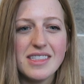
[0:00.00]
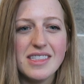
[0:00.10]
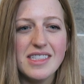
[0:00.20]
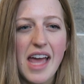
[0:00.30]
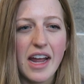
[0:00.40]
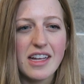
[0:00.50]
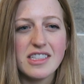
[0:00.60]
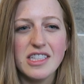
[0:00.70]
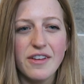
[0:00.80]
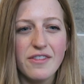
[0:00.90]

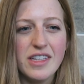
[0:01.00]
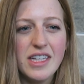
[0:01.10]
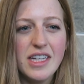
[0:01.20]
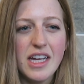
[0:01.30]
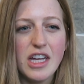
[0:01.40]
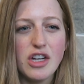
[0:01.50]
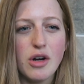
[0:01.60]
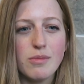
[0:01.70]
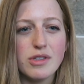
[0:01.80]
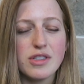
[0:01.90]
negativity in
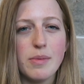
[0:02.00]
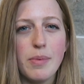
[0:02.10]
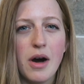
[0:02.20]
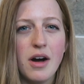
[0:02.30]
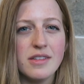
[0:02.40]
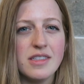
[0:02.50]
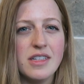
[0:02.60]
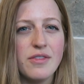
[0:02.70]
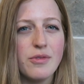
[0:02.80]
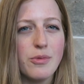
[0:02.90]
almost a
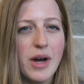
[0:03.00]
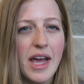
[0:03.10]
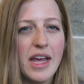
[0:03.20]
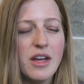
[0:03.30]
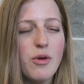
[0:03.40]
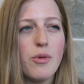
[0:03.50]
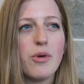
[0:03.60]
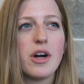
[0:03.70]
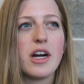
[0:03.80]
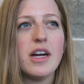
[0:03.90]
positive way.
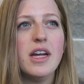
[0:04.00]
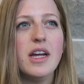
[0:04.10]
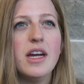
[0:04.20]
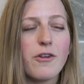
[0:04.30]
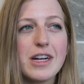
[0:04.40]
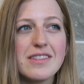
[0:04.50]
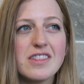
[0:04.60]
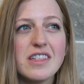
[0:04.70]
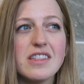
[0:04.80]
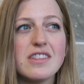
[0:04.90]
Or for
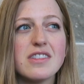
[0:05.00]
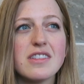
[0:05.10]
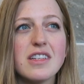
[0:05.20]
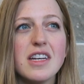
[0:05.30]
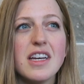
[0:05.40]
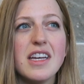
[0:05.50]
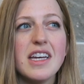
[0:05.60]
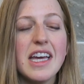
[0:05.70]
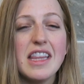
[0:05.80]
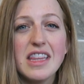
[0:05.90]
instance,
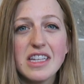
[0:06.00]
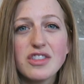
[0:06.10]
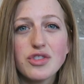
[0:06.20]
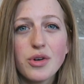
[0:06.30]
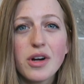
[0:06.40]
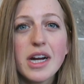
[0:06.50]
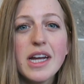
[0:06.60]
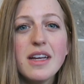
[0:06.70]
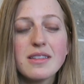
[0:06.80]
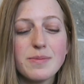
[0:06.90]
in this
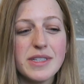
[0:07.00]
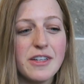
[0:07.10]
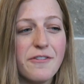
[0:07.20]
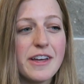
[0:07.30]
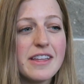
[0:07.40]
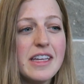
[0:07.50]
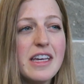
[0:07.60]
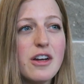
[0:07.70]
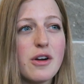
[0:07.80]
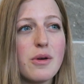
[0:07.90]
story
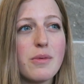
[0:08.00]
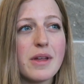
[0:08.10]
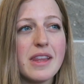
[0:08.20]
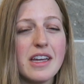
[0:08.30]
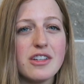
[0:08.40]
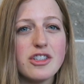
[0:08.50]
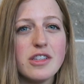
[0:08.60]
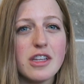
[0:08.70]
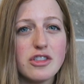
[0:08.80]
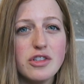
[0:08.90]
specifically,
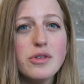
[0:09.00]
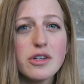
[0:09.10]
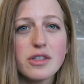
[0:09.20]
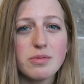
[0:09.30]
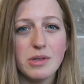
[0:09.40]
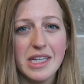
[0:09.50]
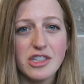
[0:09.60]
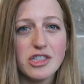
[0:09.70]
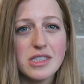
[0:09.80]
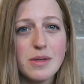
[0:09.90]
the two girls'
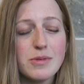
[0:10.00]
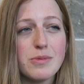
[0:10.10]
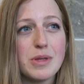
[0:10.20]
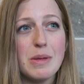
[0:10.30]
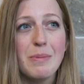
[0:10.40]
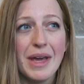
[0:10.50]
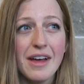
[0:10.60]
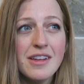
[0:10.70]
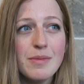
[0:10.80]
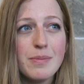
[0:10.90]
relationships with the
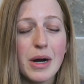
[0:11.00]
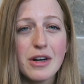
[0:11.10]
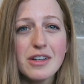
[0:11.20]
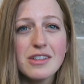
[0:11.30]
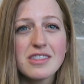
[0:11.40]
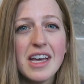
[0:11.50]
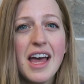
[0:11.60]
male partners,